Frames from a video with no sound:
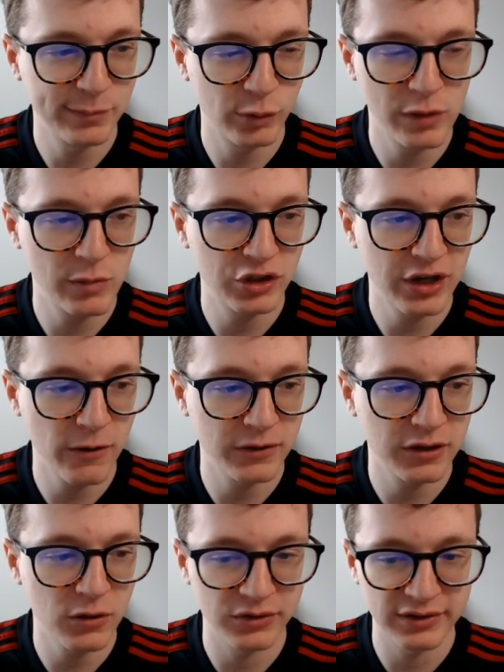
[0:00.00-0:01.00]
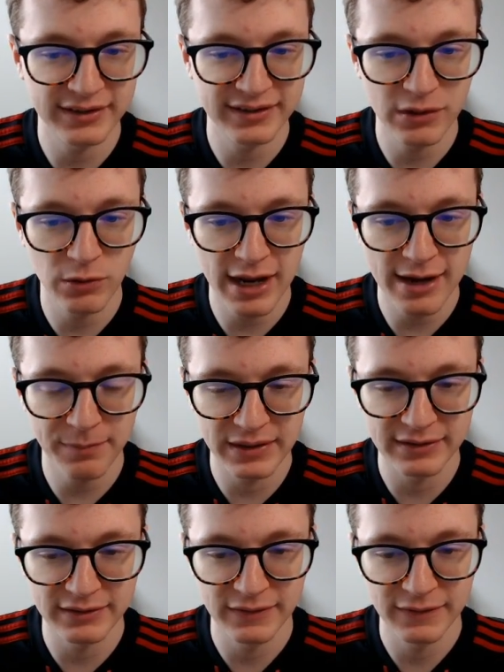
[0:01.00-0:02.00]
pretty much how it goes. Let's see what
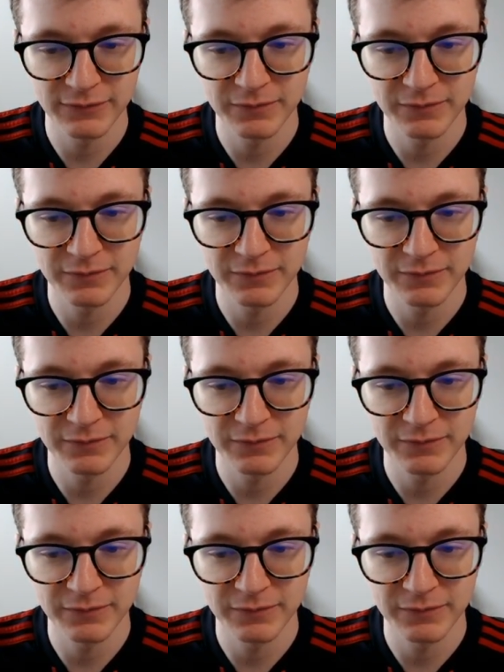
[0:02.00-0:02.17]
happens.